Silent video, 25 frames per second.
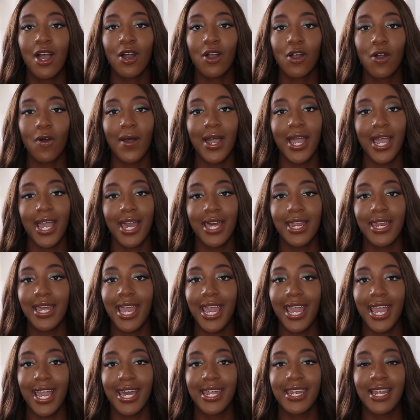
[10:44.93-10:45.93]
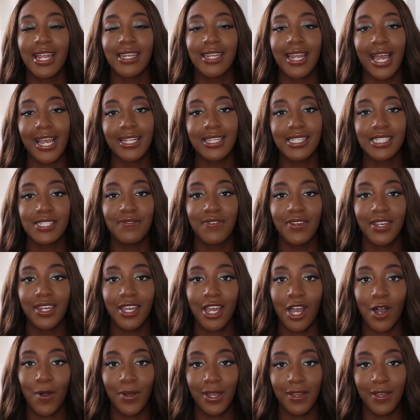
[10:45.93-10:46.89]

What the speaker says: Go ahead and like this video